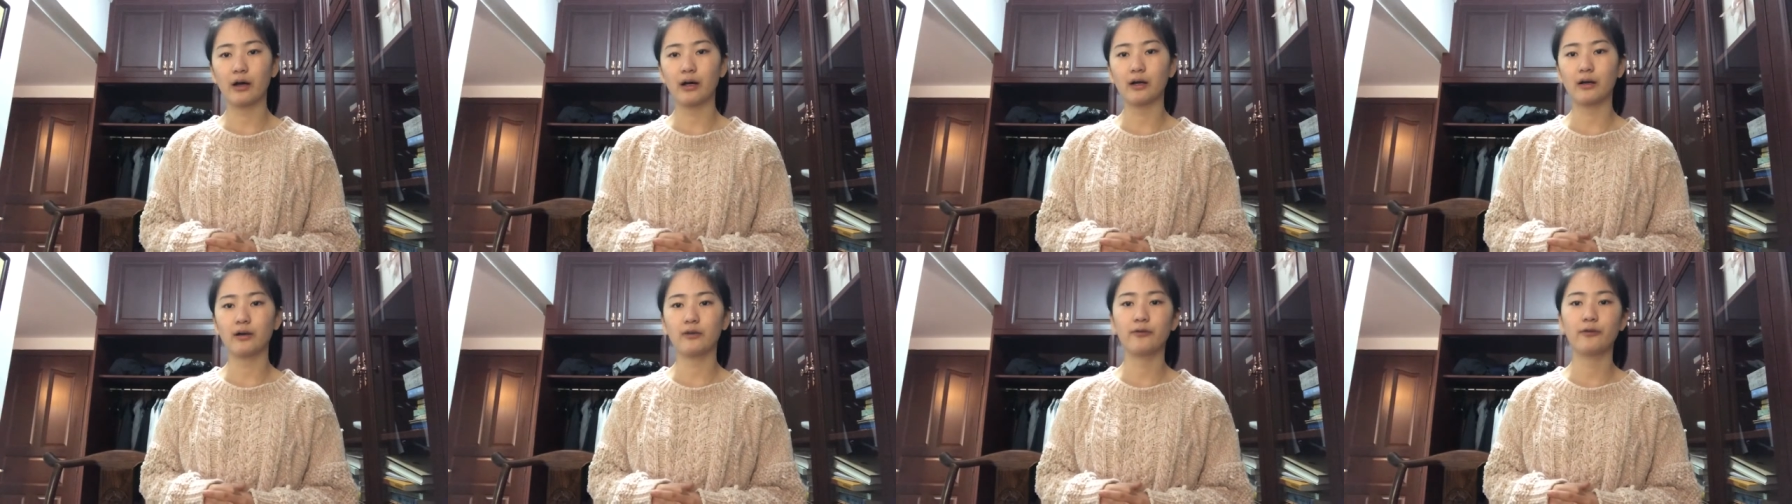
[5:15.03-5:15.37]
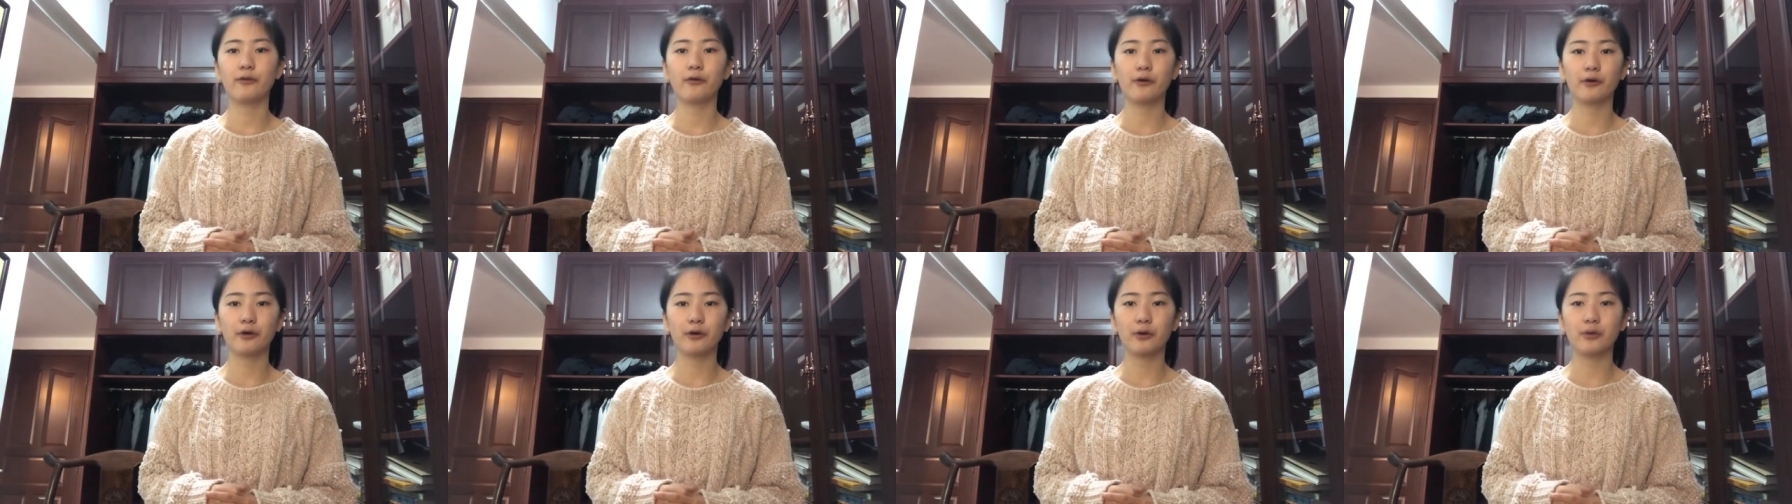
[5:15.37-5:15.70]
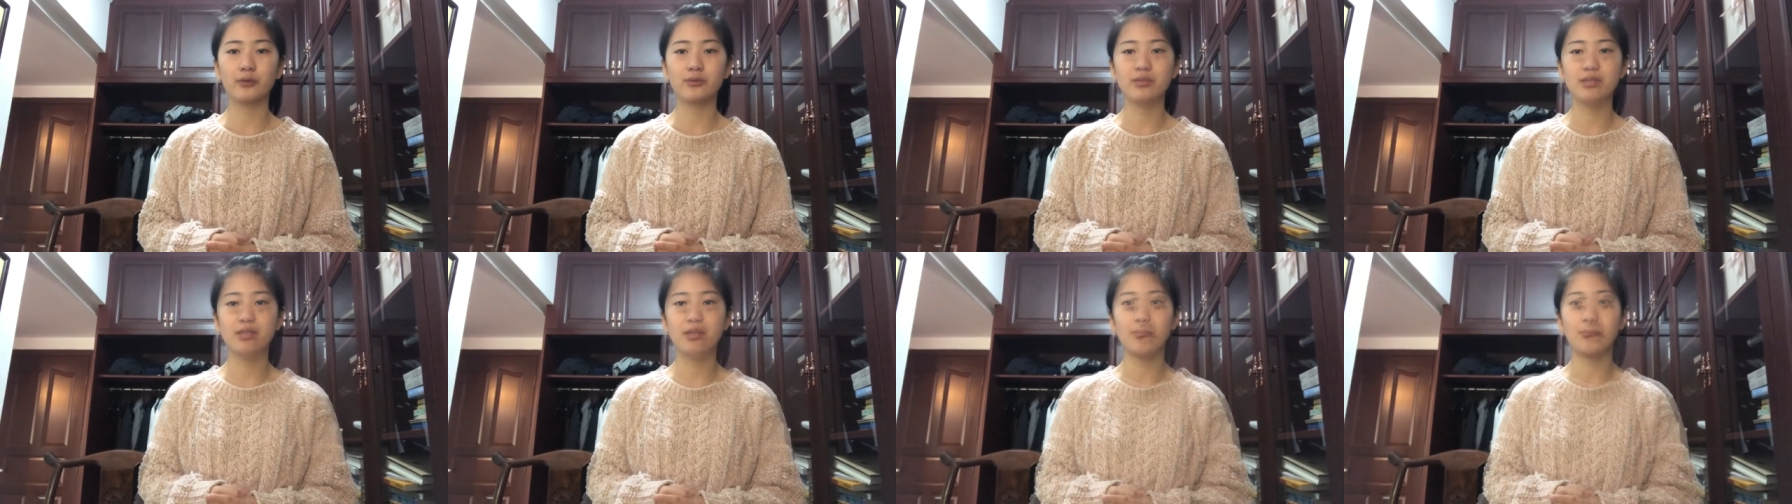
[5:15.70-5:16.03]
follow
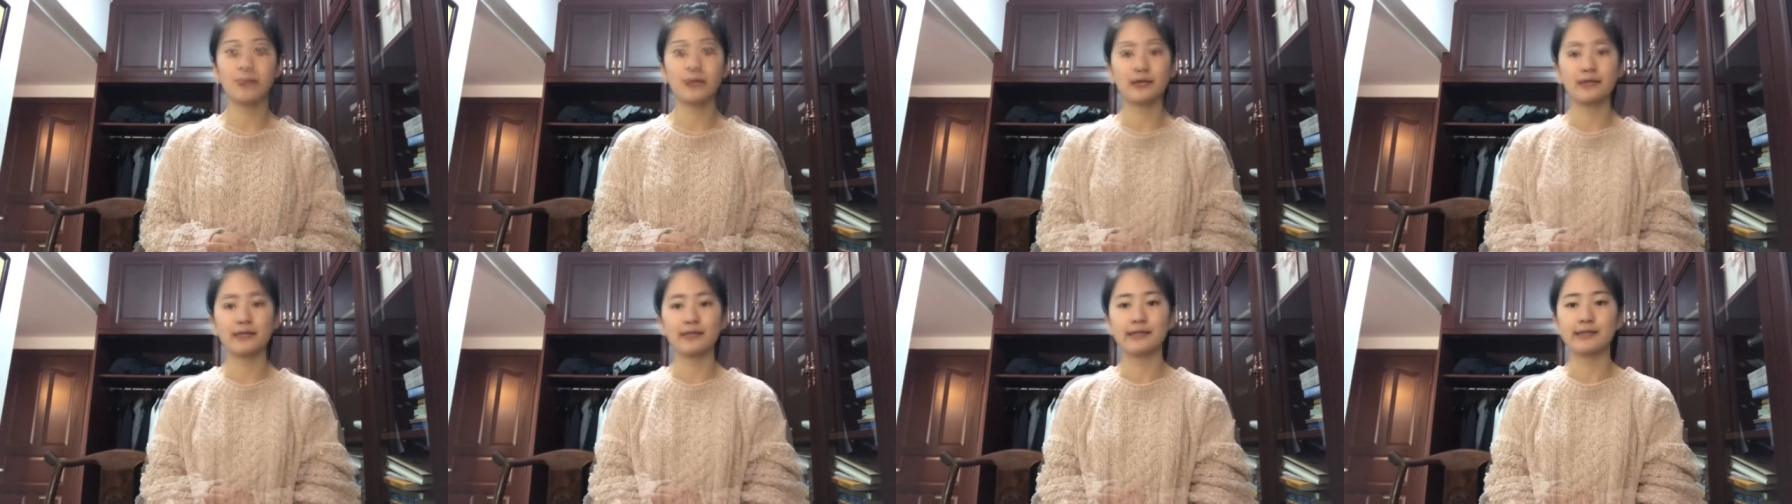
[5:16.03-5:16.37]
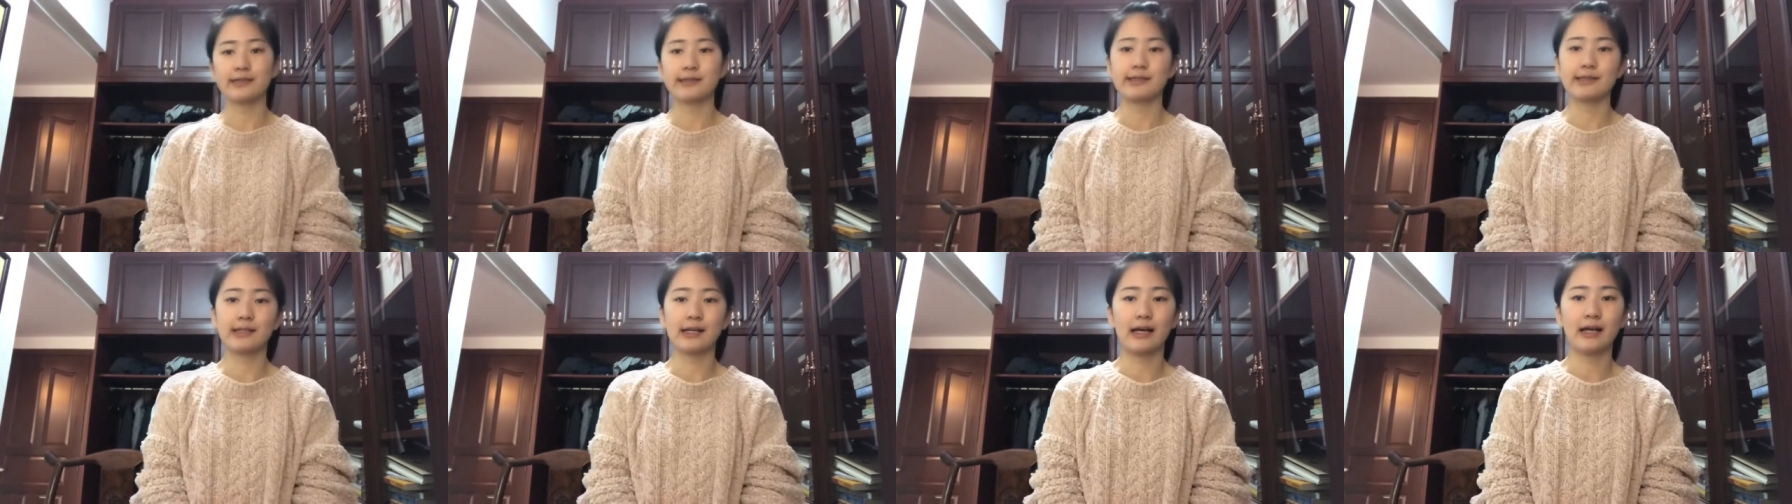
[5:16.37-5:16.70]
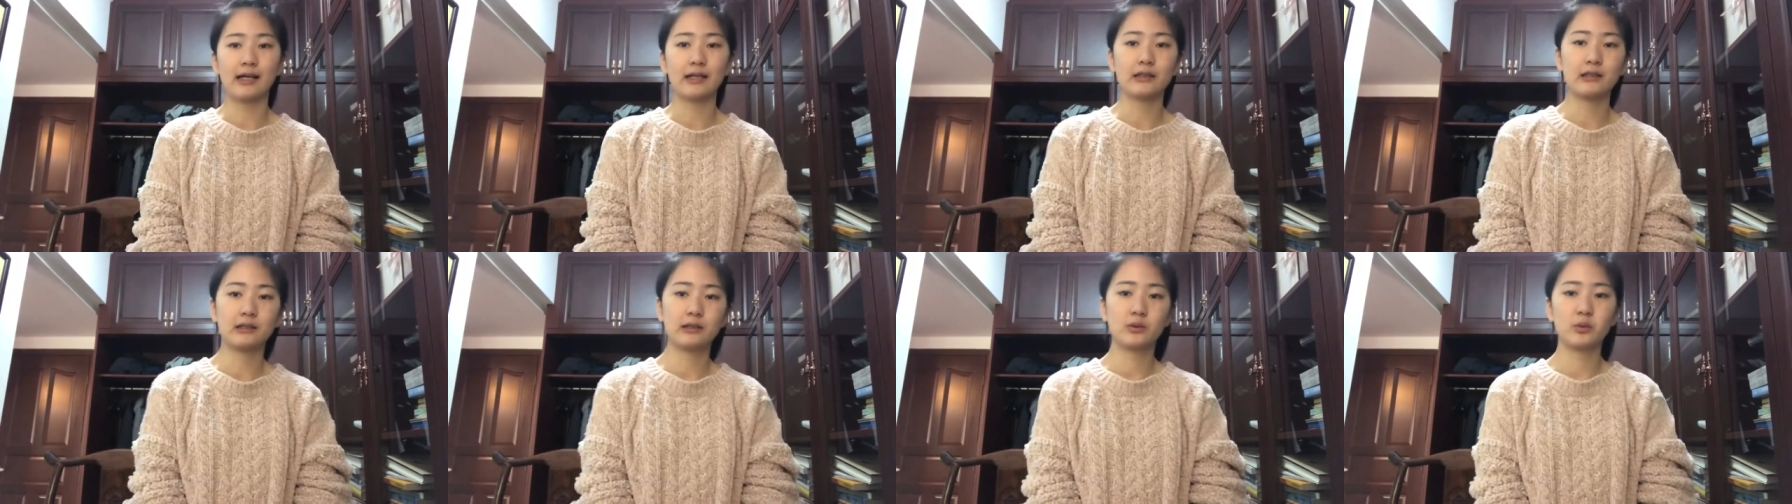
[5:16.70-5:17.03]
some of is
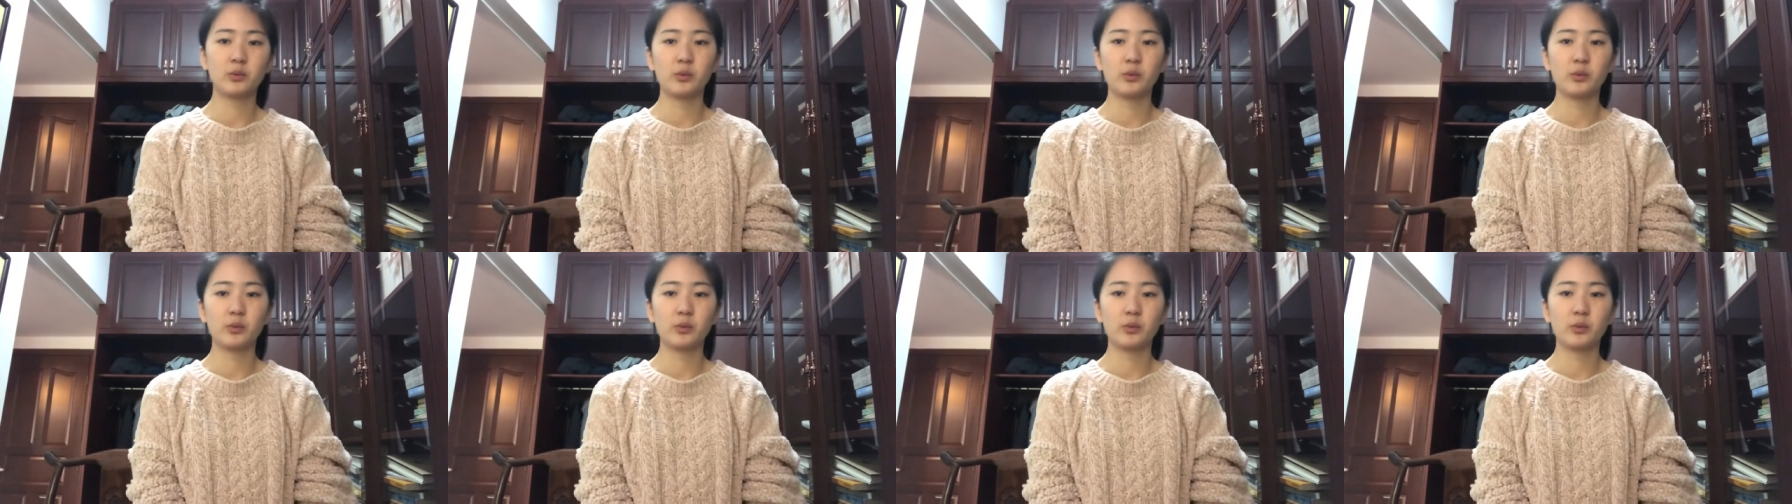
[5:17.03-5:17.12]
that